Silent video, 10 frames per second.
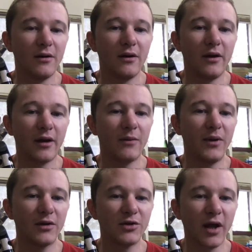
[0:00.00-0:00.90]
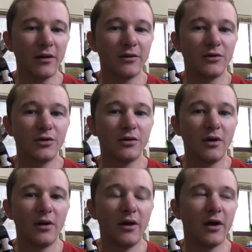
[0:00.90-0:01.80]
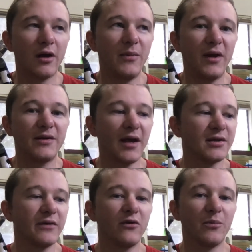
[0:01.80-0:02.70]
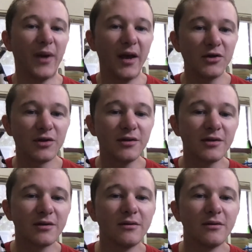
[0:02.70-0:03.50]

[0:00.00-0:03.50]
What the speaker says: it can be a challenge. It can be a test of your patience.